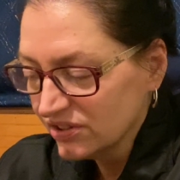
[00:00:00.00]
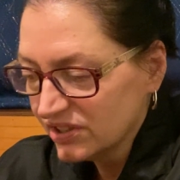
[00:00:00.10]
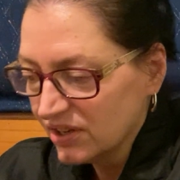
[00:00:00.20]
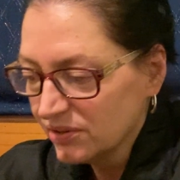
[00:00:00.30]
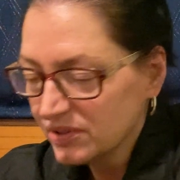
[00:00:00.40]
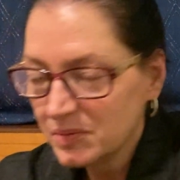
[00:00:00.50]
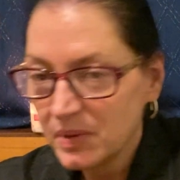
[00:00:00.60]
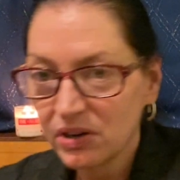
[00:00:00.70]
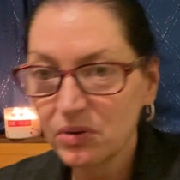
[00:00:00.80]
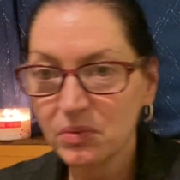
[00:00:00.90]
So
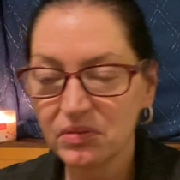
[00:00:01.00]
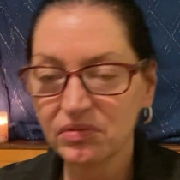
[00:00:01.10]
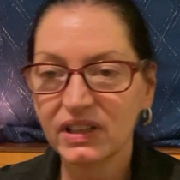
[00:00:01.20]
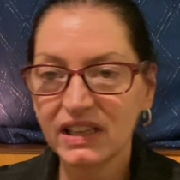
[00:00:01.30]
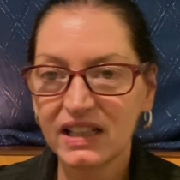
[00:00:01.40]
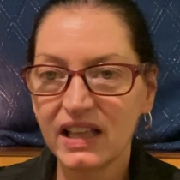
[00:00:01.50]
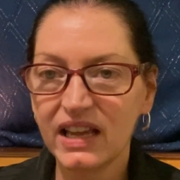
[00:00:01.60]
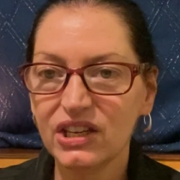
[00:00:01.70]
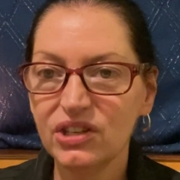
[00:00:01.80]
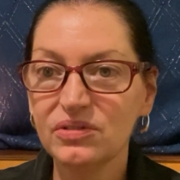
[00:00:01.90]
Spirit would really
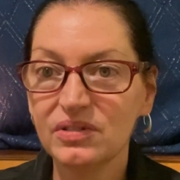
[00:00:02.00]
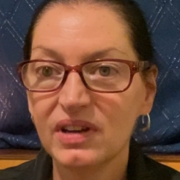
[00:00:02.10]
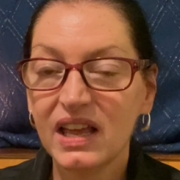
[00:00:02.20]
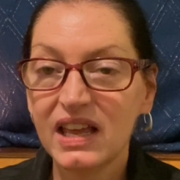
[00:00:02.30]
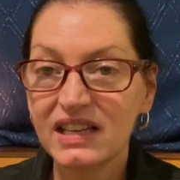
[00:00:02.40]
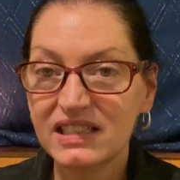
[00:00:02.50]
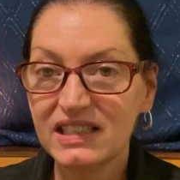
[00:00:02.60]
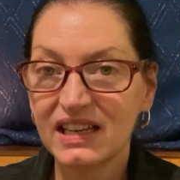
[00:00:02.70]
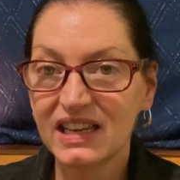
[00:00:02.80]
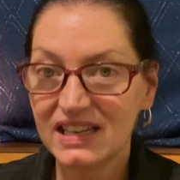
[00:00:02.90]
like you to
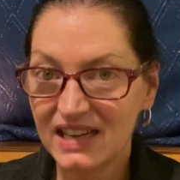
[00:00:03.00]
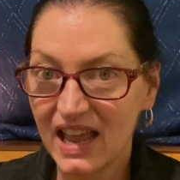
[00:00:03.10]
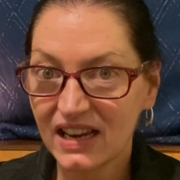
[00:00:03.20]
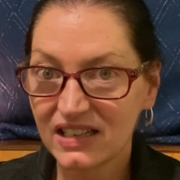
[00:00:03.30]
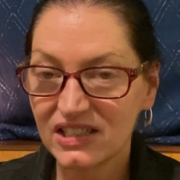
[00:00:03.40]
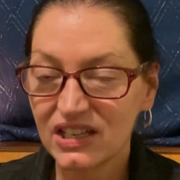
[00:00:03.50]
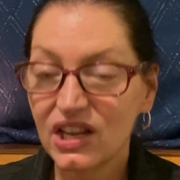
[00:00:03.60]
connect